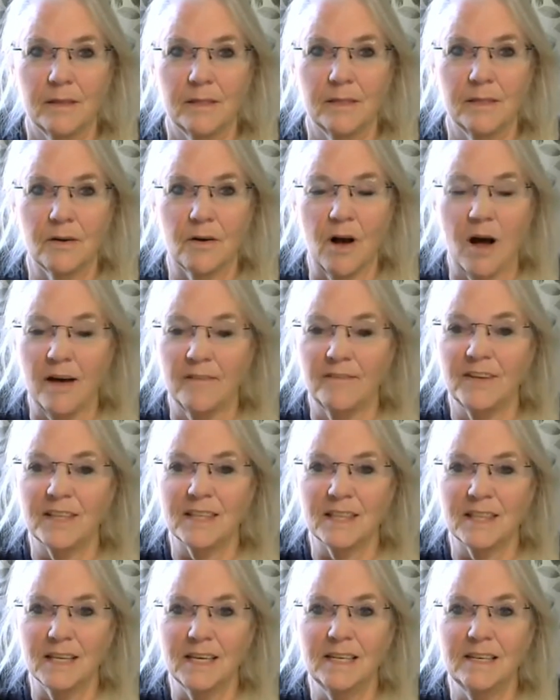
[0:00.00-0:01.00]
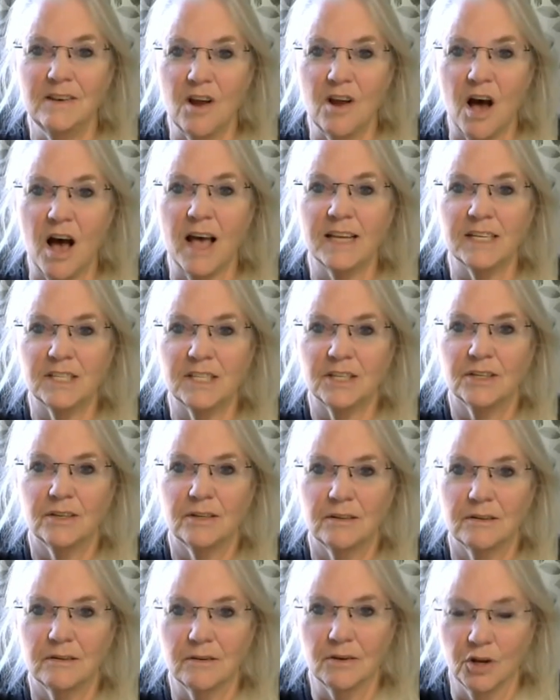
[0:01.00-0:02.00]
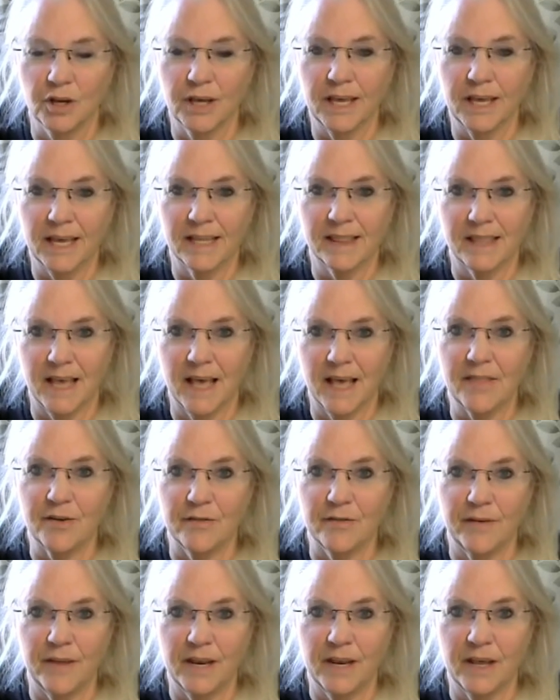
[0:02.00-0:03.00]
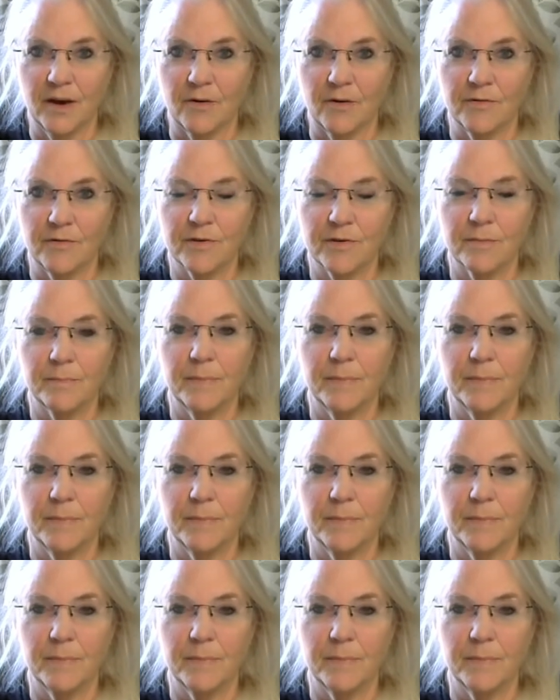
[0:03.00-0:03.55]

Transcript: they're obviously not looking at the other videos